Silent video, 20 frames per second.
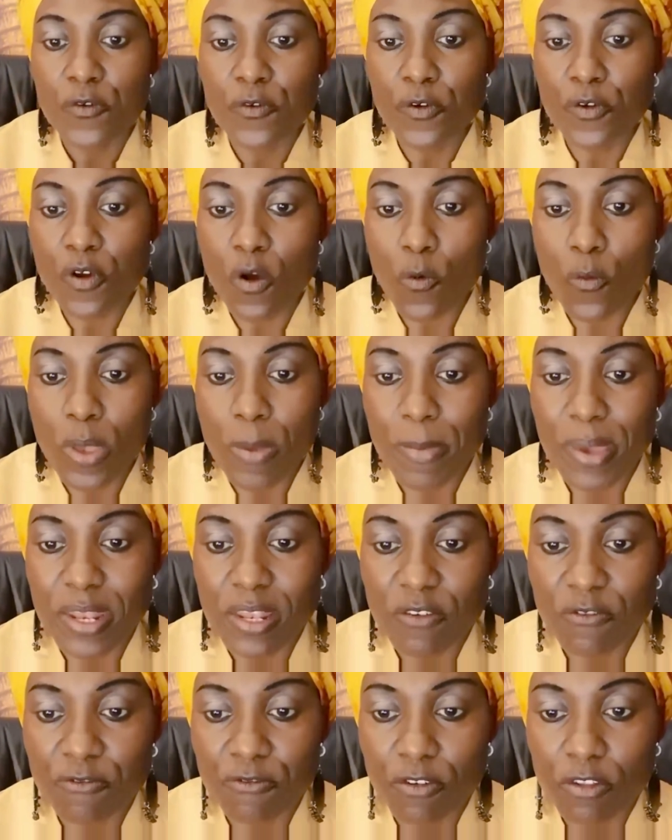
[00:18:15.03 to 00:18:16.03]
Rural
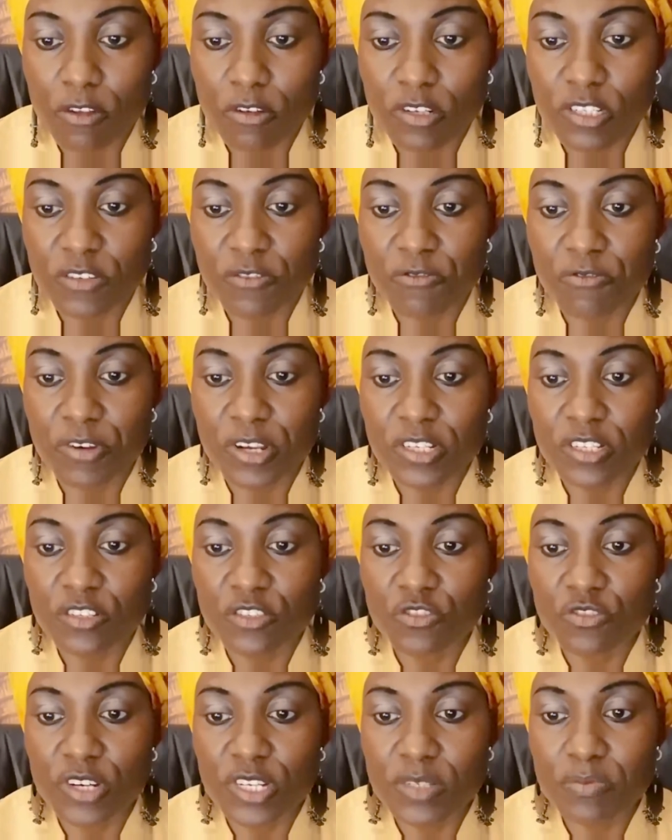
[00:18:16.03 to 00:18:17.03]
women follow different
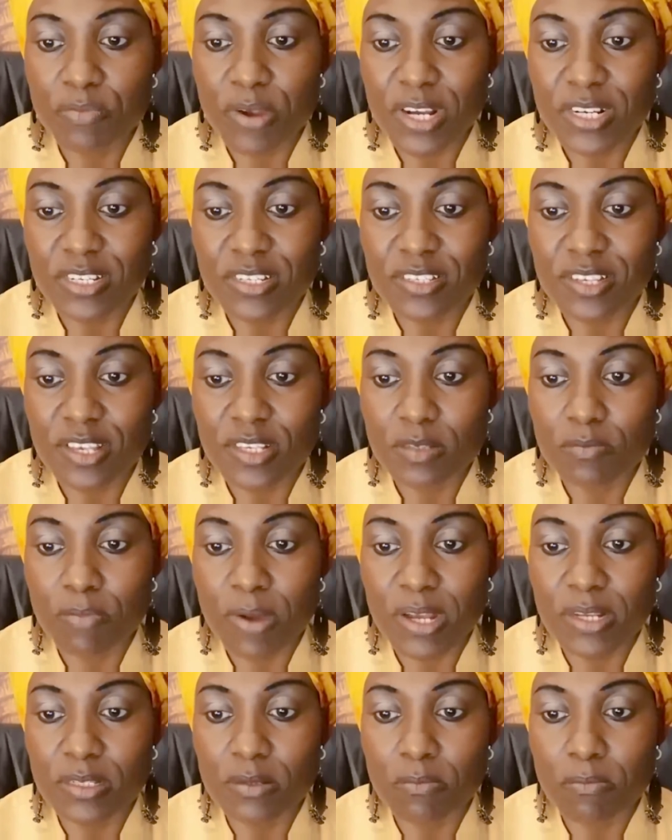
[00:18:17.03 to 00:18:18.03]
dress practices
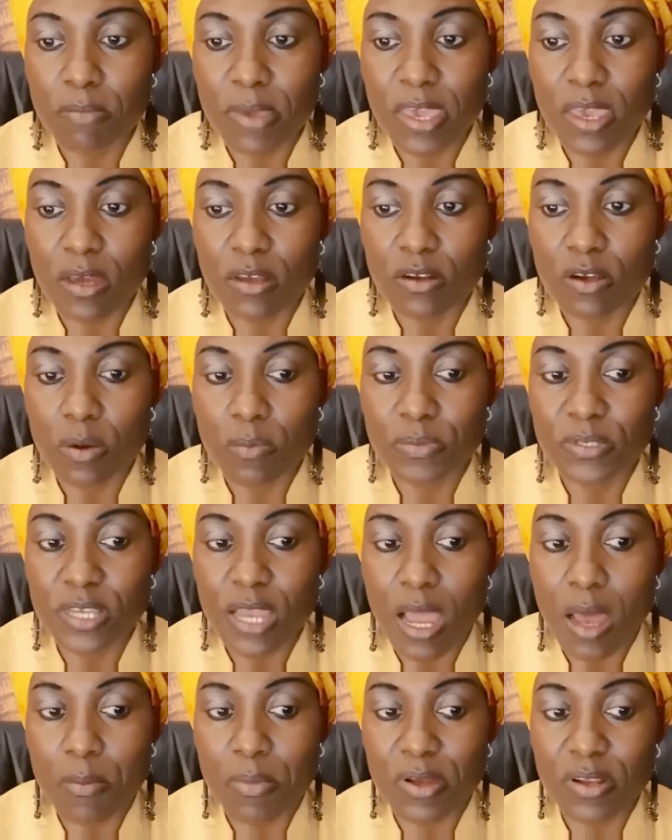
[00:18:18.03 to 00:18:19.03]
but may
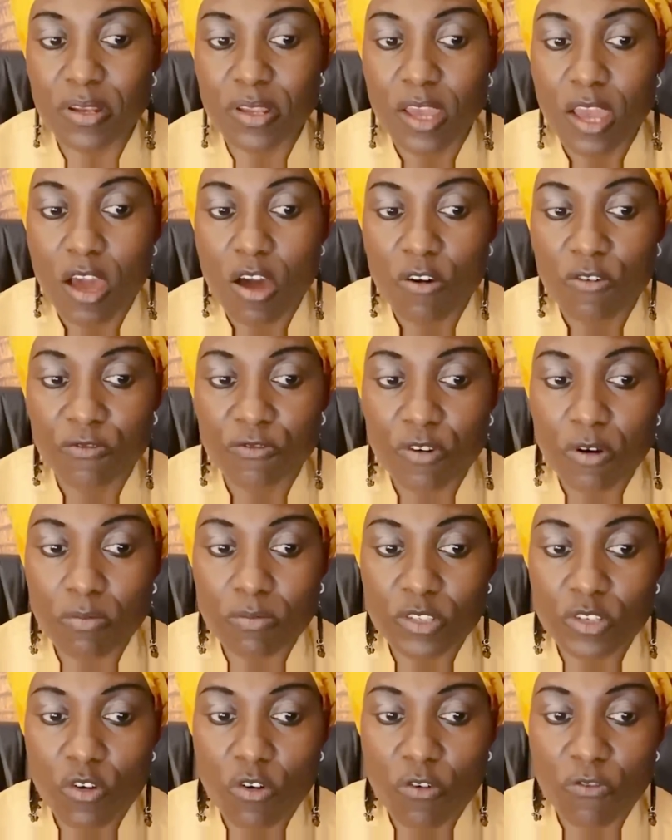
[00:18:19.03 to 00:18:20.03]
adopt urban
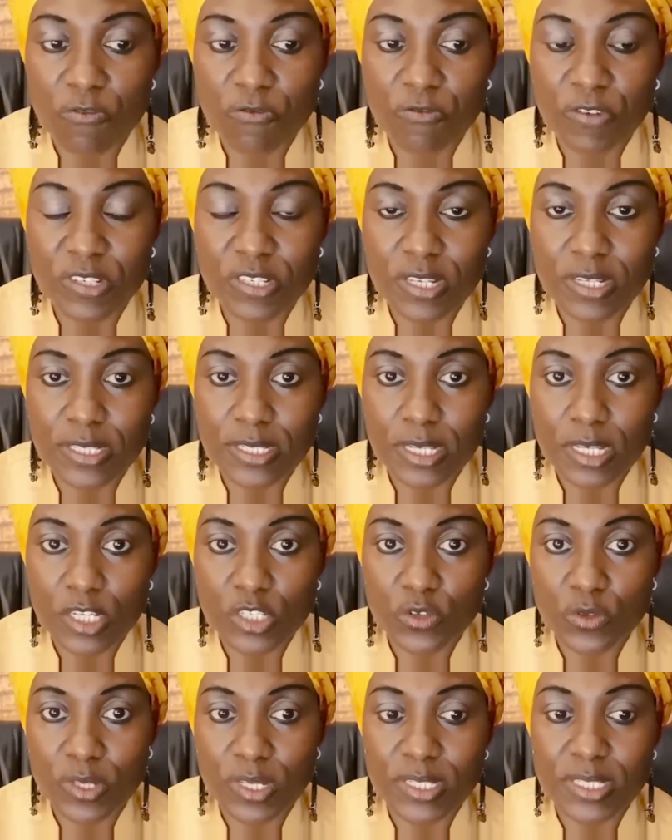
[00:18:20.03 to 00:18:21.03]
forms of visits
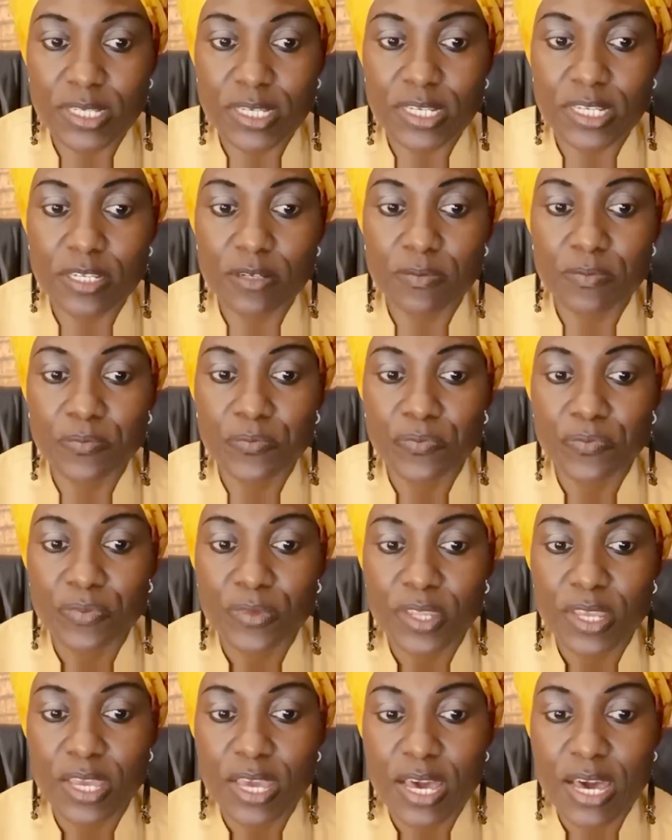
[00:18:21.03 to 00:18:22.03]
to the city.
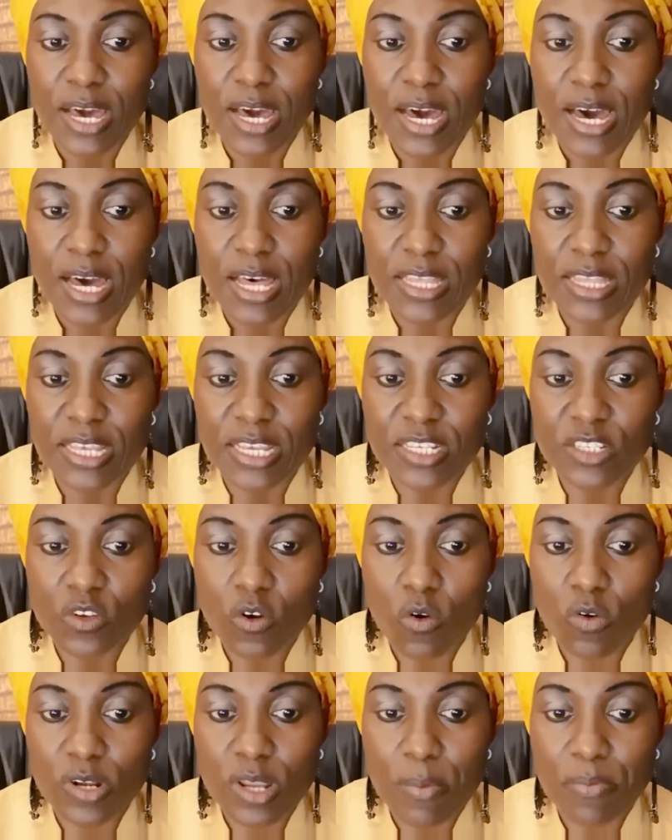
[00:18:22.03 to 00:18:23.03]

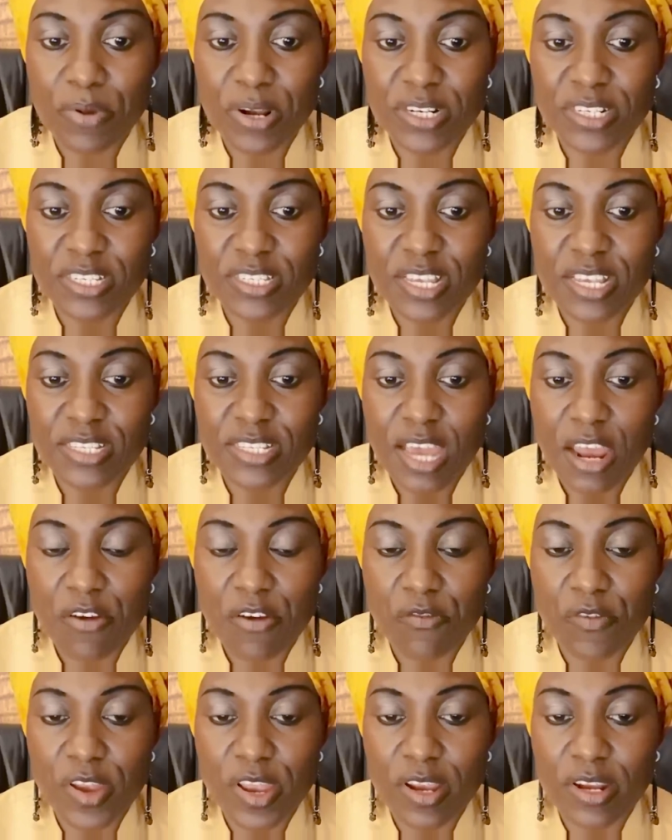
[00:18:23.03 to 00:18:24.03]
These older practices
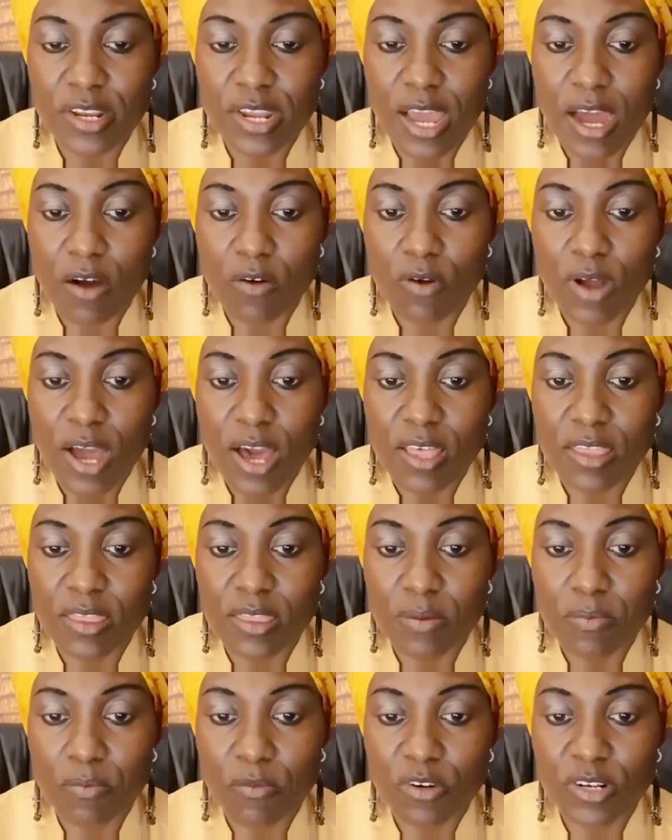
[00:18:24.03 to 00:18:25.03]
are rare now,
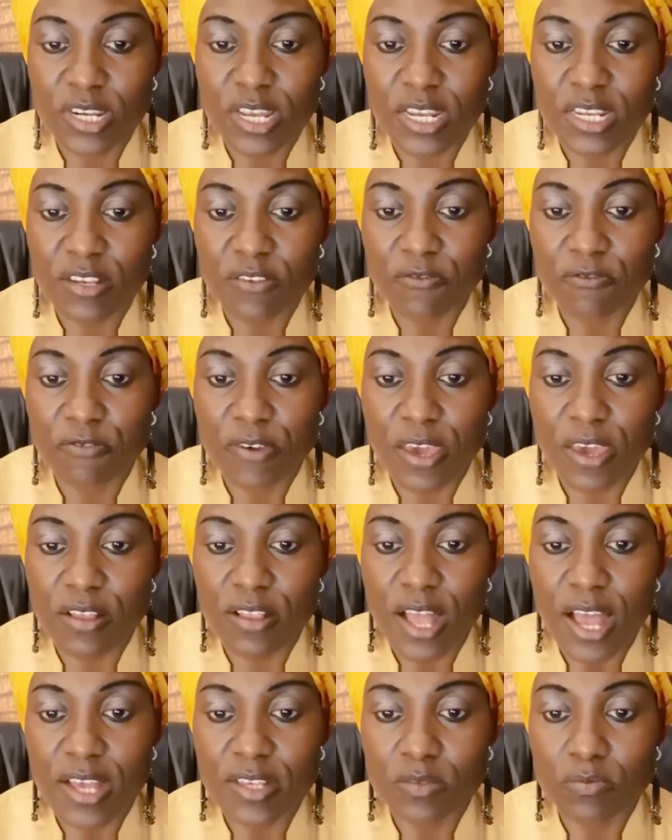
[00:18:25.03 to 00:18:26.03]
and the modern
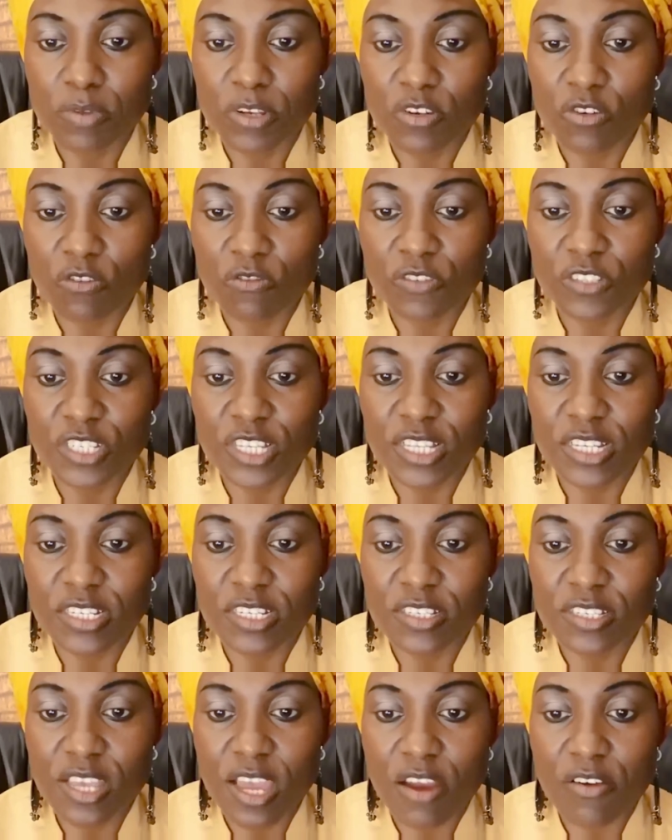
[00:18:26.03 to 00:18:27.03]
veil has been officially
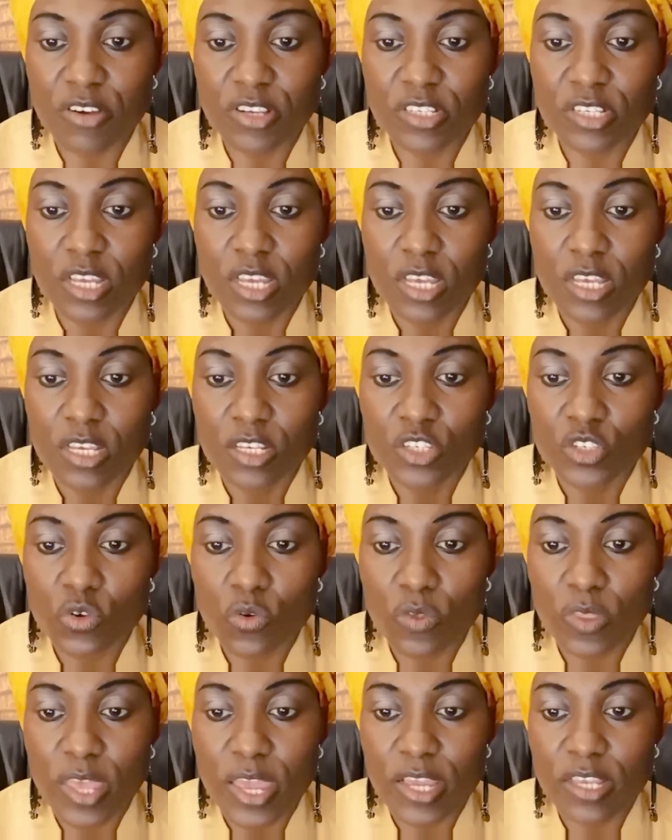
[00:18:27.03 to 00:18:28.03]
discouraged,
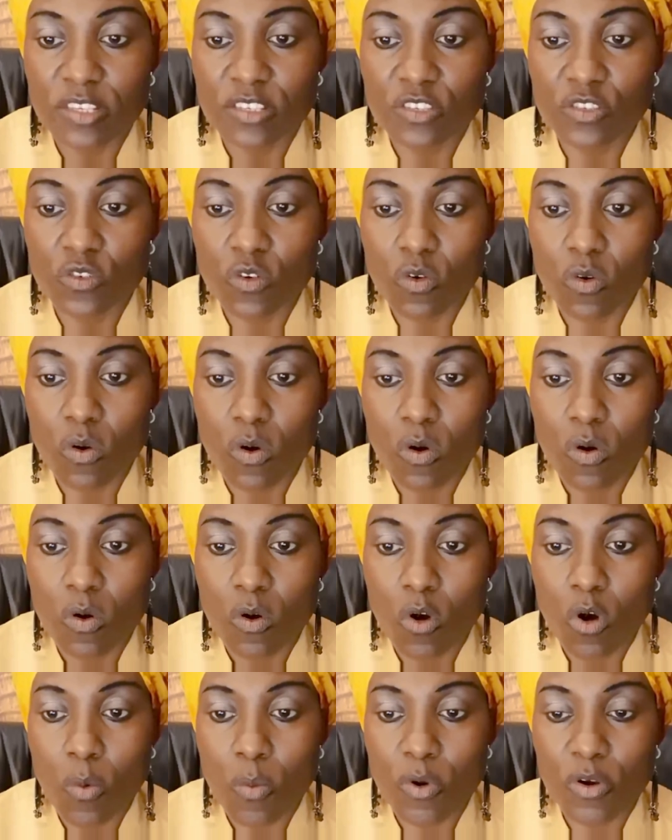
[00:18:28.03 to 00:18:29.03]
so there is no
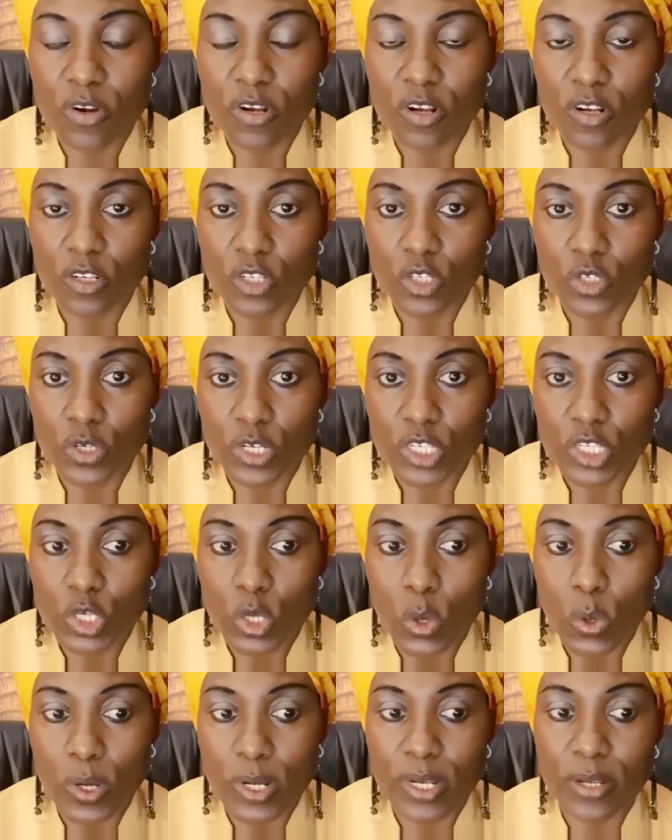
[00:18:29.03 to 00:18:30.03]
common dress
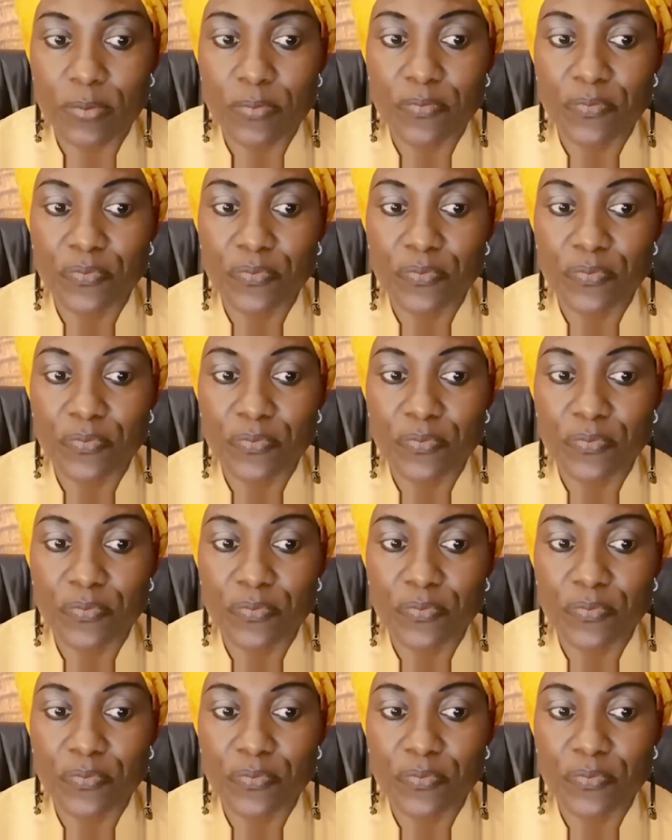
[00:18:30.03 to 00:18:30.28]
code.